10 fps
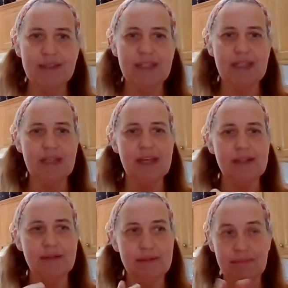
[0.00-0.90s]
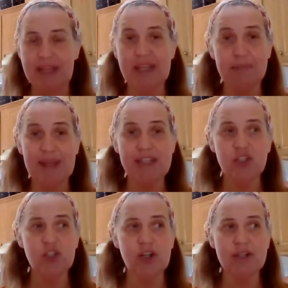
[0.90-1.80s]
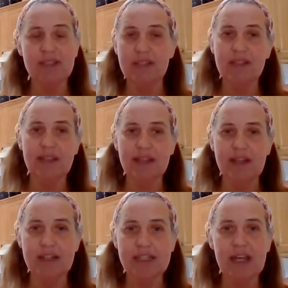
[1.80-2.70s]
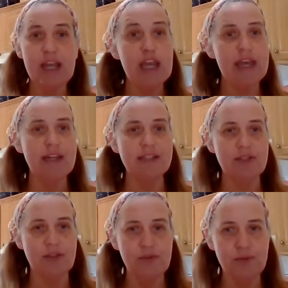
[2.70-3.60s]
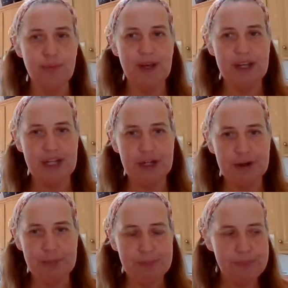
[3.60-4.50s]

the, like in a mason jar, seal the lid on tight, and it's good for about a year.